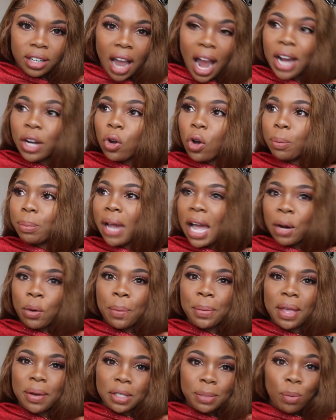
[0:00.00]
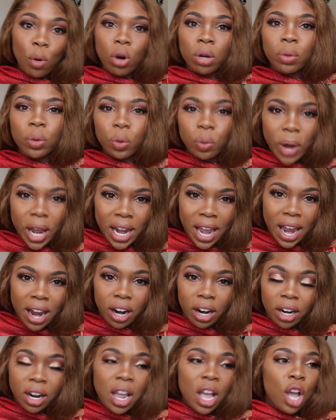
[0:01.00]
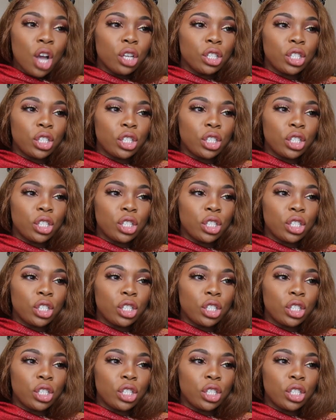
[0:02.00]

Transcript: I know a black woman that was born with red hair.